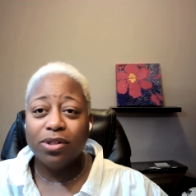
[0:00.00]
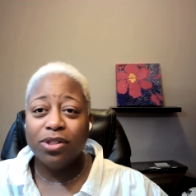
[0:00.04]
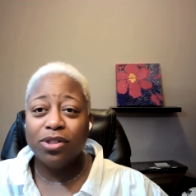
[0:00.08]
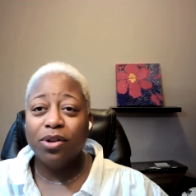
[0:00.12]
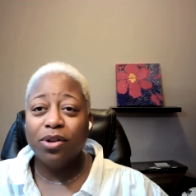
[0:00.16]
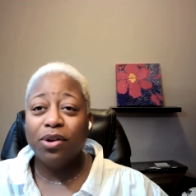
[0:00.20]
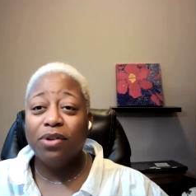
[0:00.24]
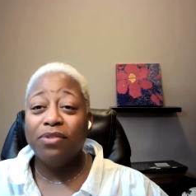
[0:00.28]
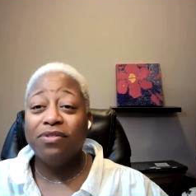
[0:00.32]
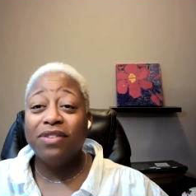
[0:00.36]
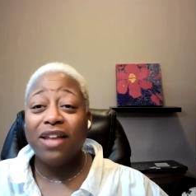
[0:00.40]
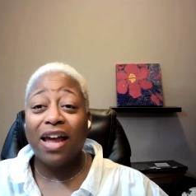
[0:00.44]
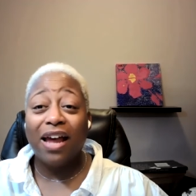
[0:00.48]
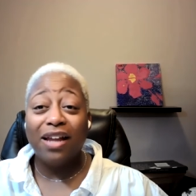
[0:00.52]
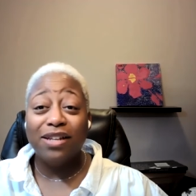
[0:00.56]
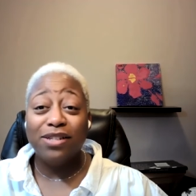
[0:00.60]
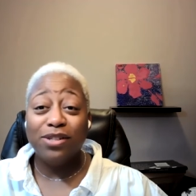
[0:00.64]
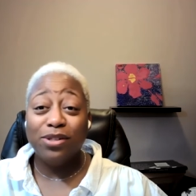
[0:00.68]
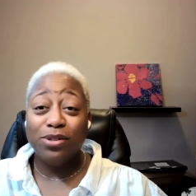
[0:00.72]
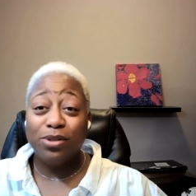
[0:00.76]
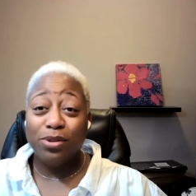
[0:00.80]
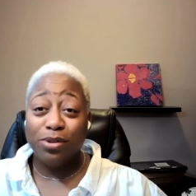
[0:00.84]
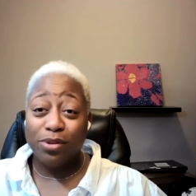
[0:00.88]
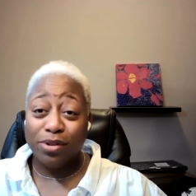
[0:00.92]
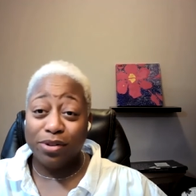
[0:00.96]
So if
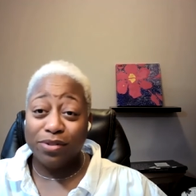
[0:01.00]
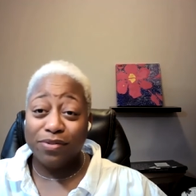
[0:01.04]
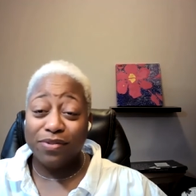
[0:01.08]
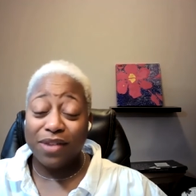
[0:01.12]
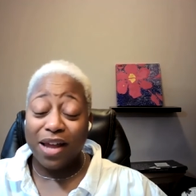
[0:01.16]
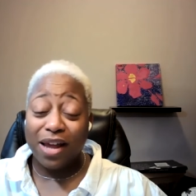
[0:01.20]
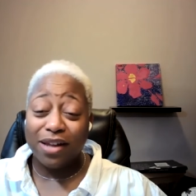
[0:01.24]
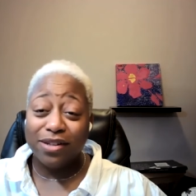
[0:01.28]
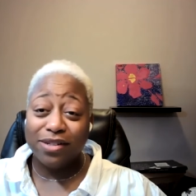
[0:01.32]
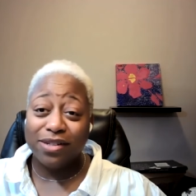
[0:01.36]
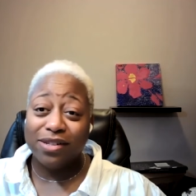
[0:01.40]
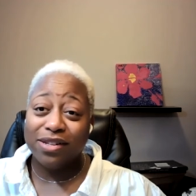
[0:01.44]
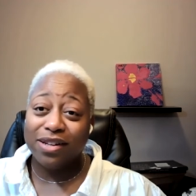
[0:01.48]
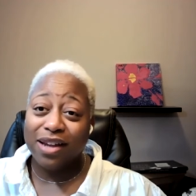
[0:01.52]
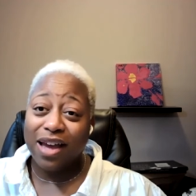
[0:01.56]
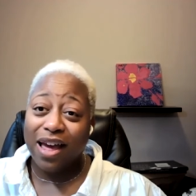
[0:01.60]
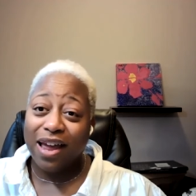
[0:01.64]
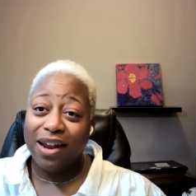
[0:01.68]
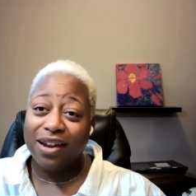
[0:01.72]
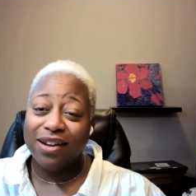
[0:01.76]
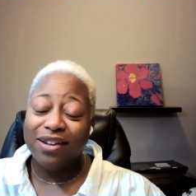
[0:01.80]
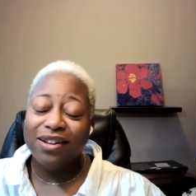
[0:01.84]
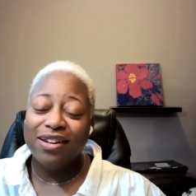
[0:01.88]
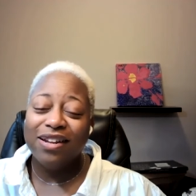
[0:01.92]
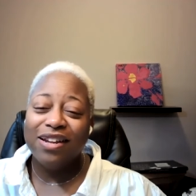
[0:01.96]
that's, if that's the
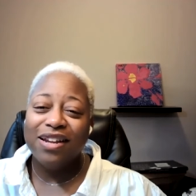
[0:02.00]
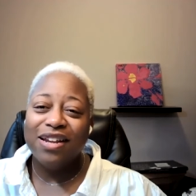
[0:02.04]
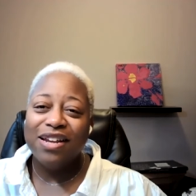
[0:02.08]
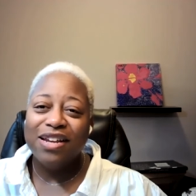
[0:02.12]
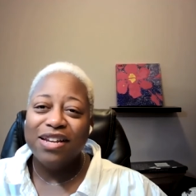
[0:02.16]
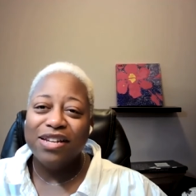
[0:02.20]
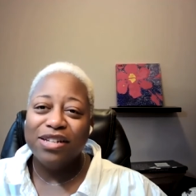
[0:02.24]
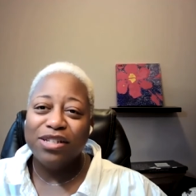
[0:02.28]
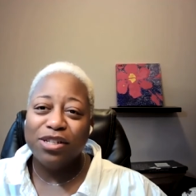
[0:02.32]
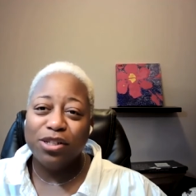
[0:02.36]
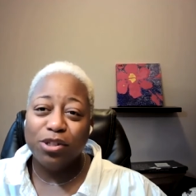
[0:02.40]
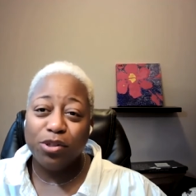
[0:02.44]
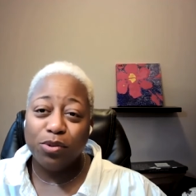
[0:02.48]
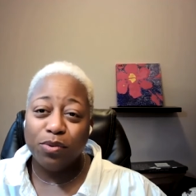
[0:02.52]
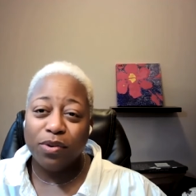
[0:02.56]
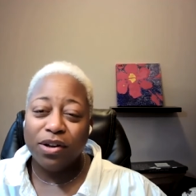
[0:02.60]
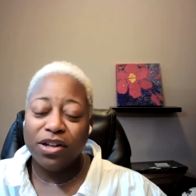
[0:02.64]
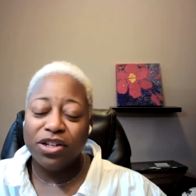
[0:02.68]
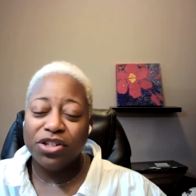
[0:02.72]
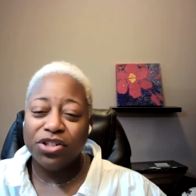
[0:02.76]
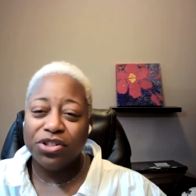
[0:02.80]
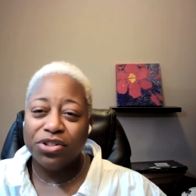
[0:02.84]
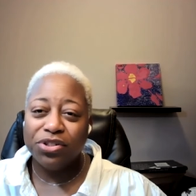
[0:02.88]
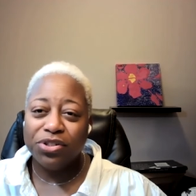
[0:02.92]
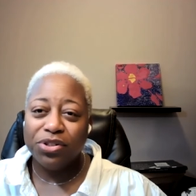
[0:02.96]
kind of
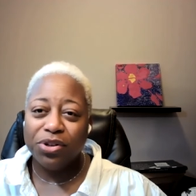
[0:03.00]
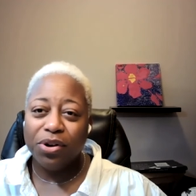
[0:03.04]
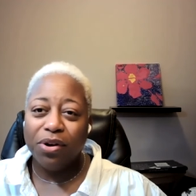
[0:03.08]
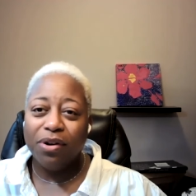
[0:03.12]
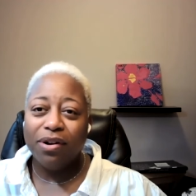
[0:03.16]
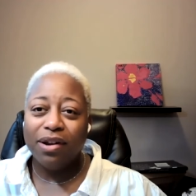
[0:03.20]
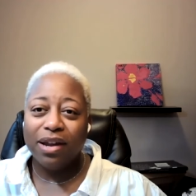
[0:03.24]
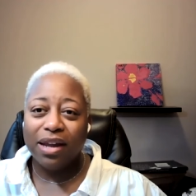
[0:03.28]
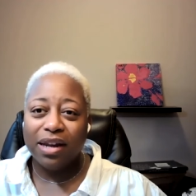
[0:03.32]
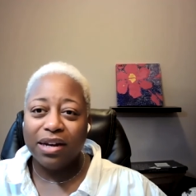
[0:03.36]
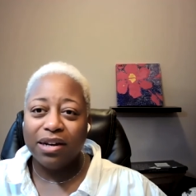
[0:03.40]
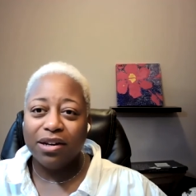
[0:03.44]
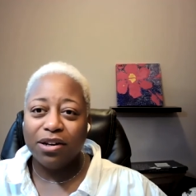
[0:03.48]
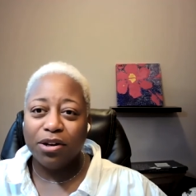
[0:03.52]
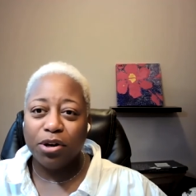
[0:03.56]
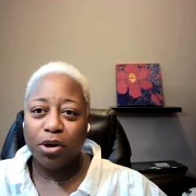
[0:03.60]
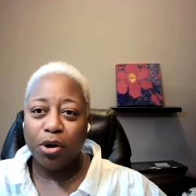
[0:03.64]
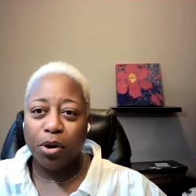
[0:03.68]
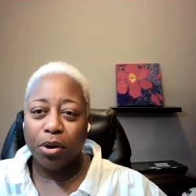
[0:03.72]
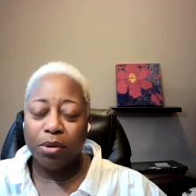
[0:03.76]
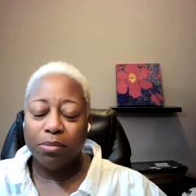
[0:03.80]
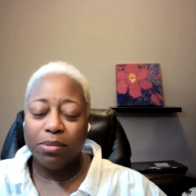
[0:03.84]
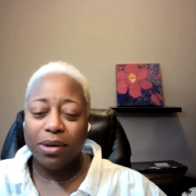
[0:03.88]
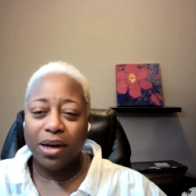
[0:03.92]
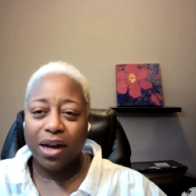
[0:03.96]
situation you're in, in an
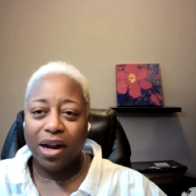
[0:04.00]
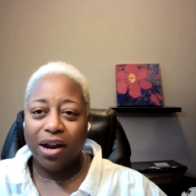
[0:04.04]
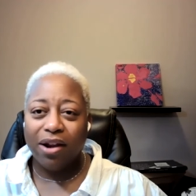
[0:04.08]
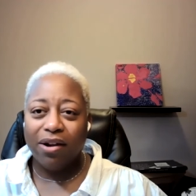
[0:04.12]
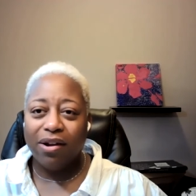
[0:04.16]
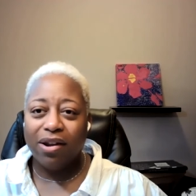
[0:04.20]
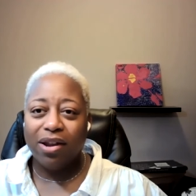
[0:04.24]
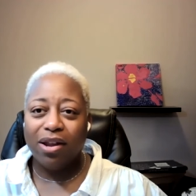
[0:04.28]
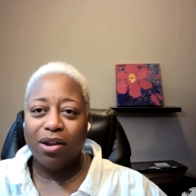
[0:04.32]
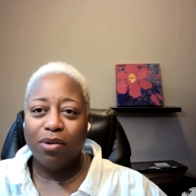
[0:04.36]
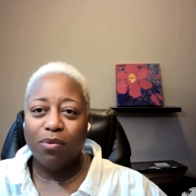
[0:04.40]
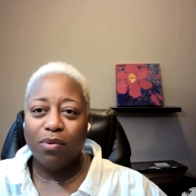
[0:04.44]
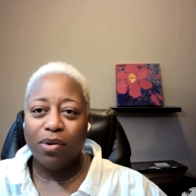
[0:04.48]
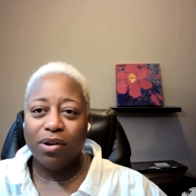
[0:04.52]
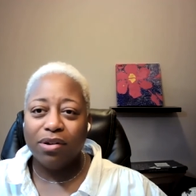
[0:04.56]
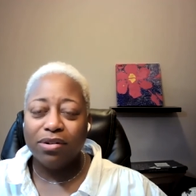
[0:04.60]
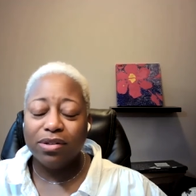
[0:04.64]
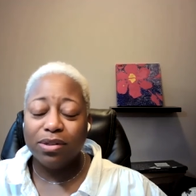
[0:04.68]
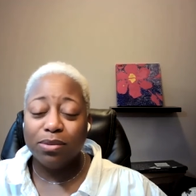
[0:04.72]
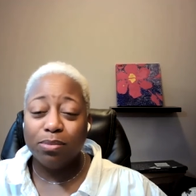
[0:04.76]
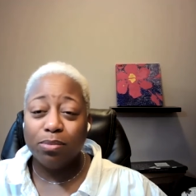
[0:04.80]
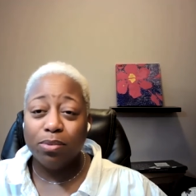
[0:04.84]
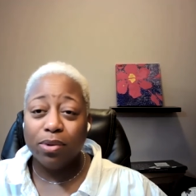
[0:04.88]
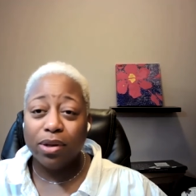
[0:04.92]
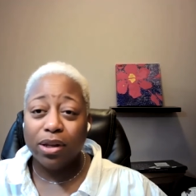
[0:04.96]
urban area where
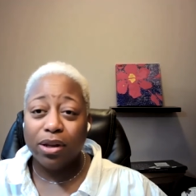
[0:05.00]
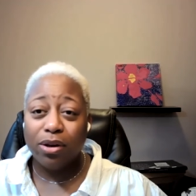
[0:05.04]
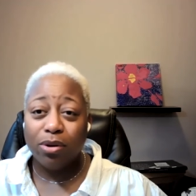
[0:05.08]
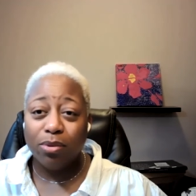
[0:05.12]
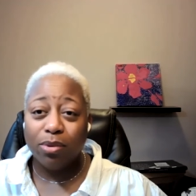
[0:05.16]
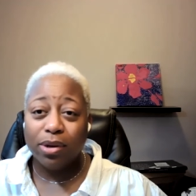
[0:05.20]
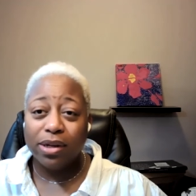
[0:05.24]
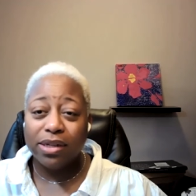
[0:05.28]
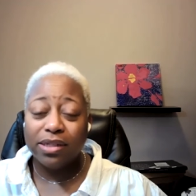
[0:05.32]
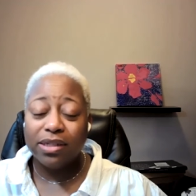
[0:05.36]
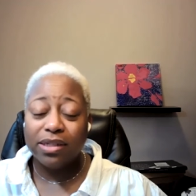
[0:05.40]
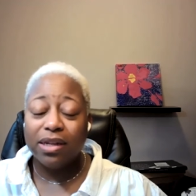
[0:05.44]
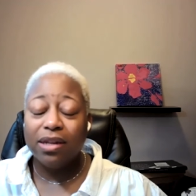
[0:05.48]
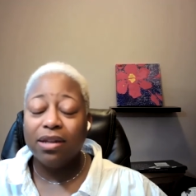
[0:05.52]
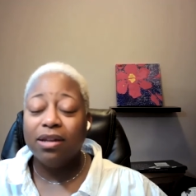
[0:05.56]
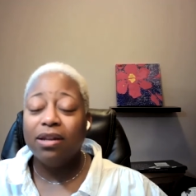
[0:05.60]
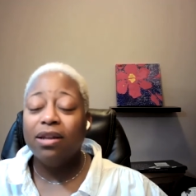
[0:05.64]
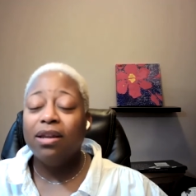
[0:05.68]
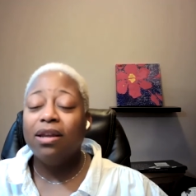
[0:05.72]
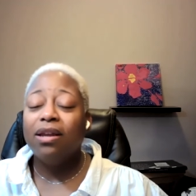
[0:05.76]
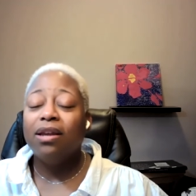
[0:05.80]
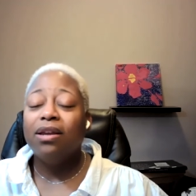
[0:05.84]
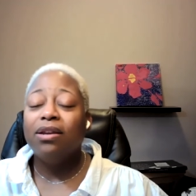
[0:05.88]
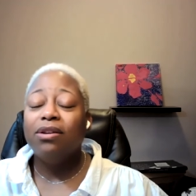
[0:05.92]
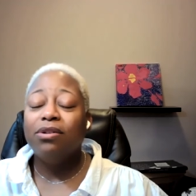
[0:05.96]
it's really noisy,
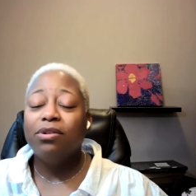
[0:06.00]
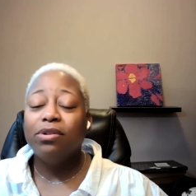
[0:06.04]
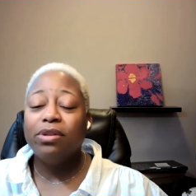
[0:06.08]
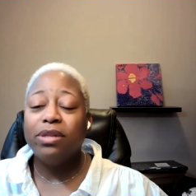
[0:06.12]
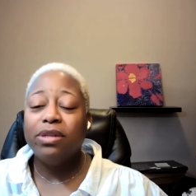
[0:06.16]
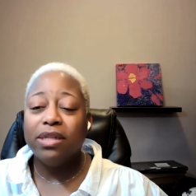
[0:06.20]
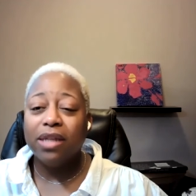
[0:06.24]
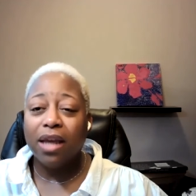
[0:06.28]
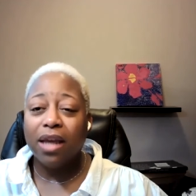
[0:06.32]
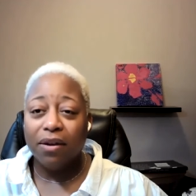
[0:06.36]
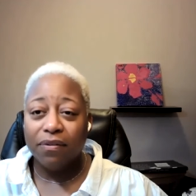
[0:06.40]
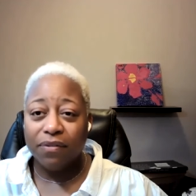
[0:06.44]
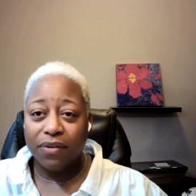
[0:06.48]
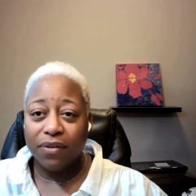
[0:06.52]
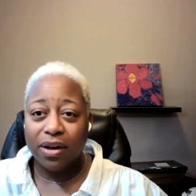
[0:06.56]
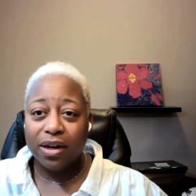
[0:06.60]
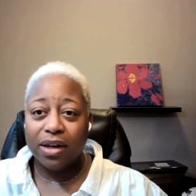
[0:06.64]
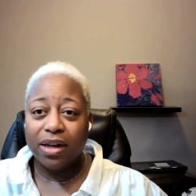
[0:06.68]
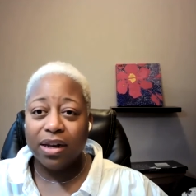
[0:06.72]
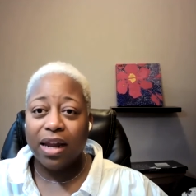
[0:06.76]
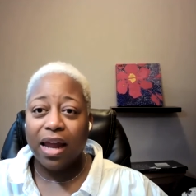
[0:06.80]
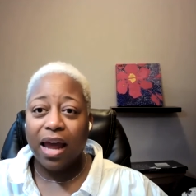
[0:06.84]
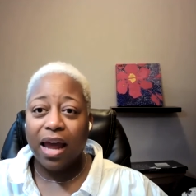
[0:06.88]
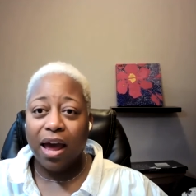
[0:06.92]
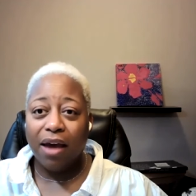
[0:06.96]
you
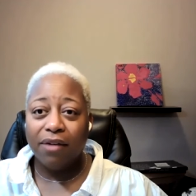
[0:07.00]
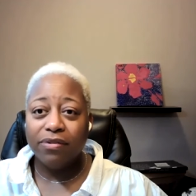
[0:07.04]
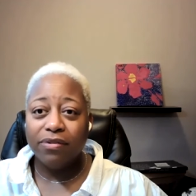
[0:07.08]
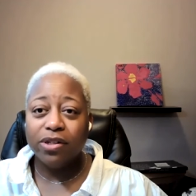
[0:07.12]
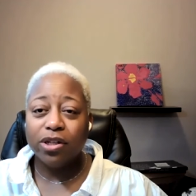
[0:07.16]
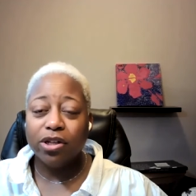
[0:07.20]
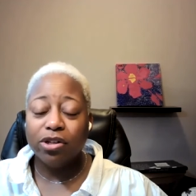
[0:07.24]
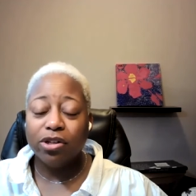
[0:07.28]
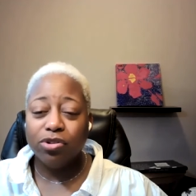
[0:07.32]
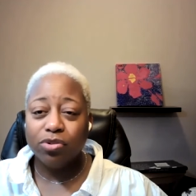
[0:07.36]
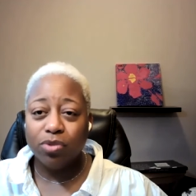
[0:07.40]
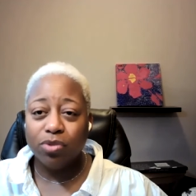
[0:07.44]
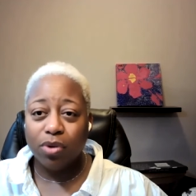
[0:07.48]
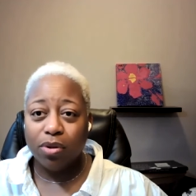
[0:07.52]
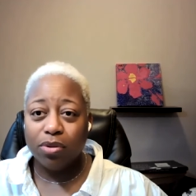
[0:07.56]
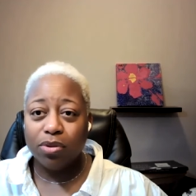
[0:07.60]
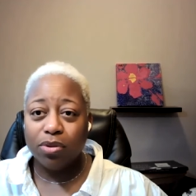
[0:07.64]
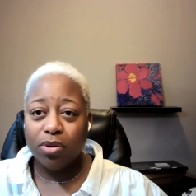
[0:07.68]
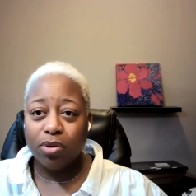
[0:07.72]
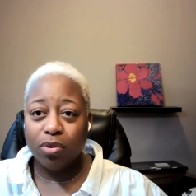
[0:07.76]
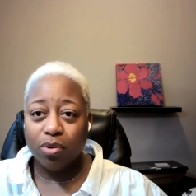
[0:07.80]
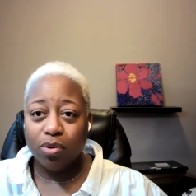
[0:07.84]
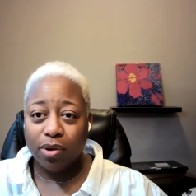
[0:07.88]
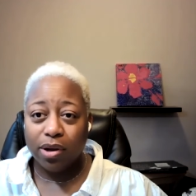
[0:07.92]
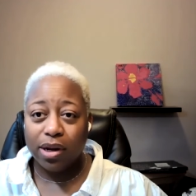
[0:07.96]
definitely have to control
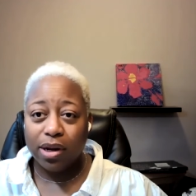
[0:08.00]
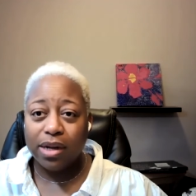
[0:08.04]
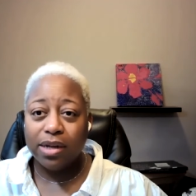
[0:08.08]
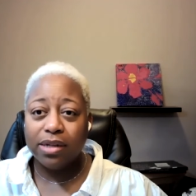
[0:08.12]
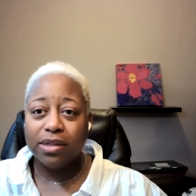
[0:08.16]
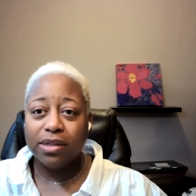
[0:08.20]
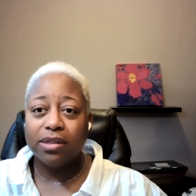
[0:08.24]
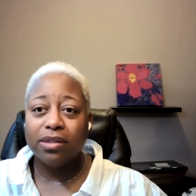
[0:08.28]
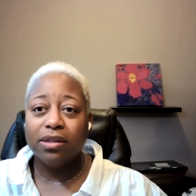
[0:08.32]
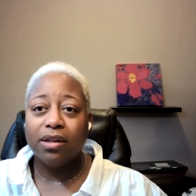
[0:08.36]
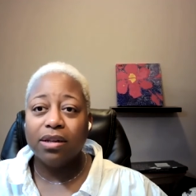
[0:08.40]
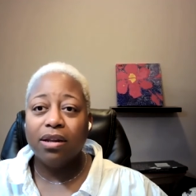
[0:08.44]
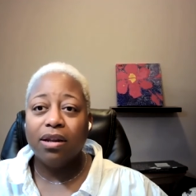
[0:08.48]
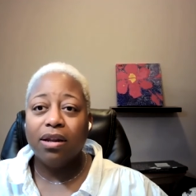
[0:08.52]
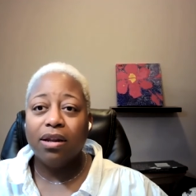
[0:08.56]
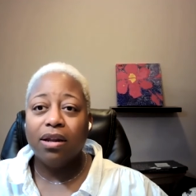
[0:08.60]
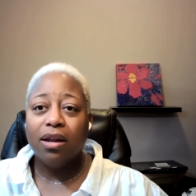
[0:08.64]
the noise,